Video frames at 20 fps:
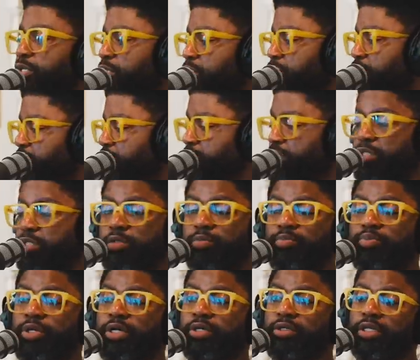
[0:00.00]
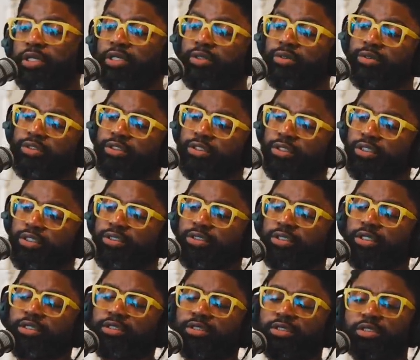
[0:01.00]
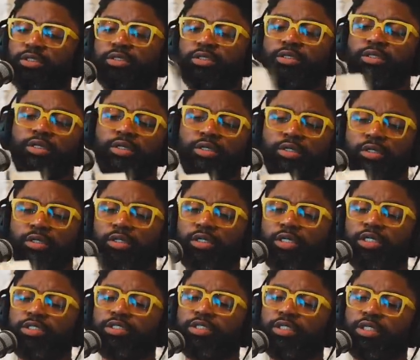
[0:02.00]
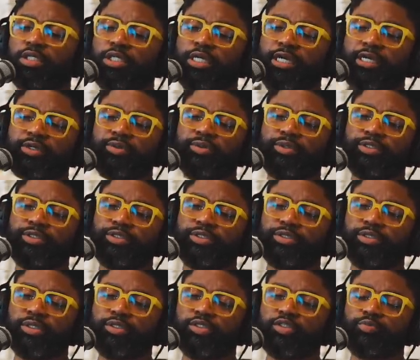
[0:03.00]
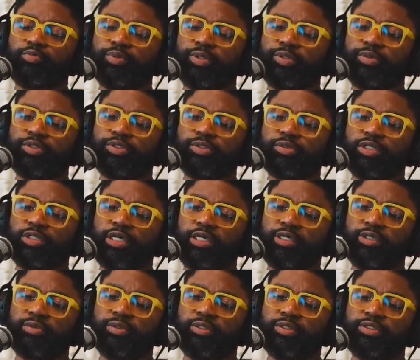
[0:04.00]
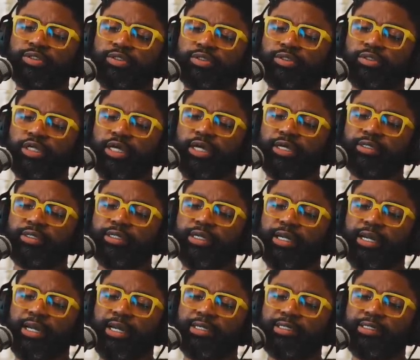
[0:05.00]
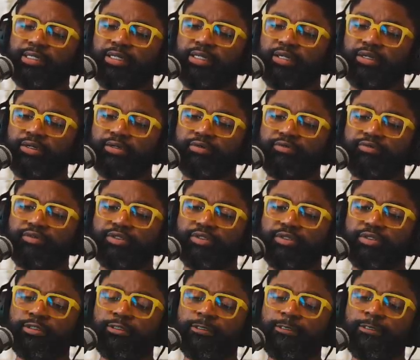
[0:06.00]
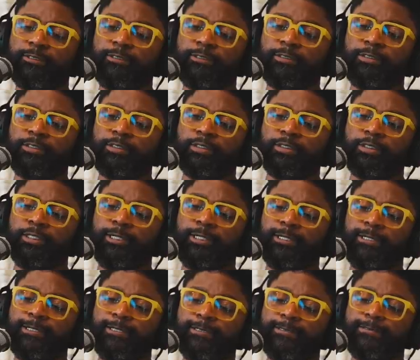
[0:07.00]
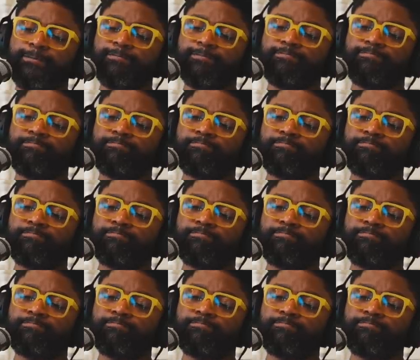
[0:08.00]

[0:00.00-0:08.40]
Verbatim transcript: in tongues. It's a prayer language. It's it's a it's a language, a spiritual language that God gives. Um,